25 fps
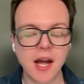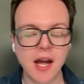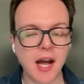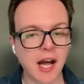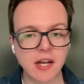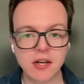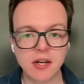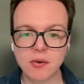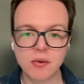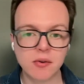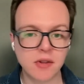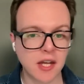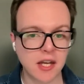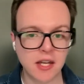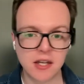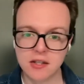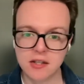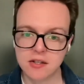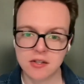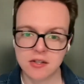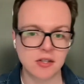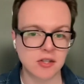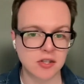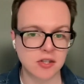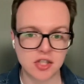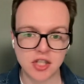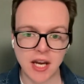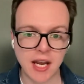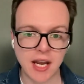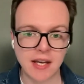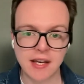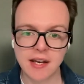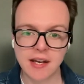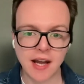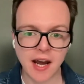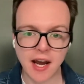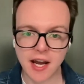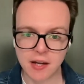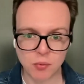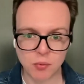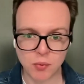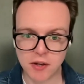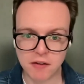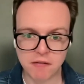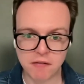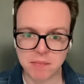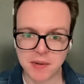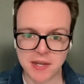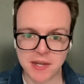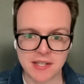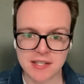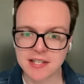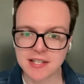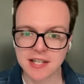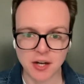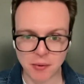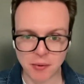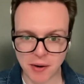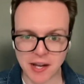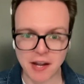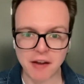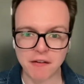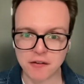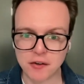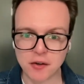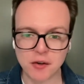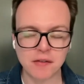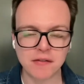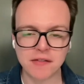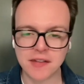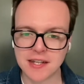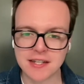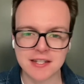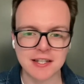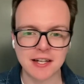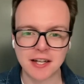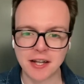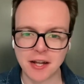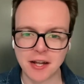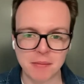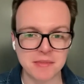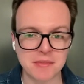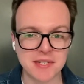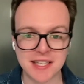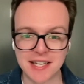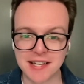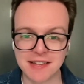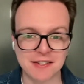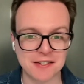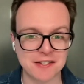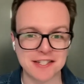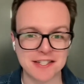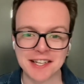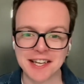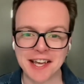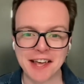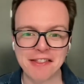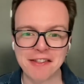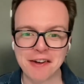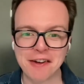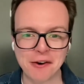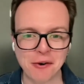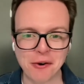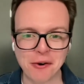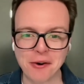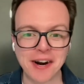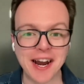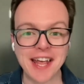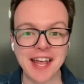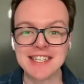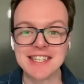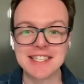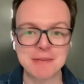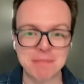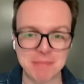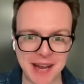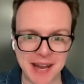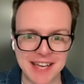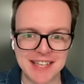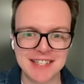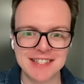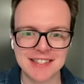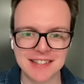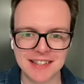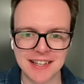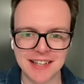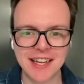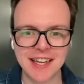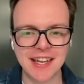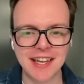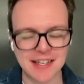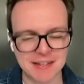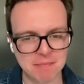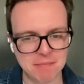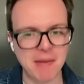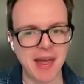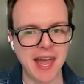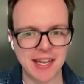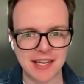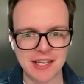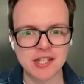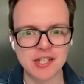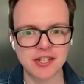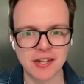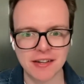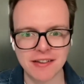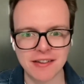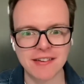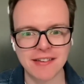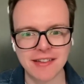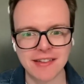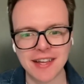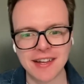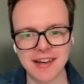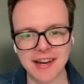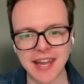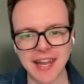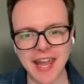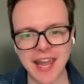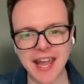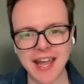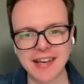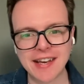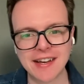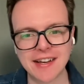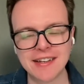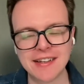I know that Jen and I, we've been to quite a few of these clubs, either together or independently, and met each other there again.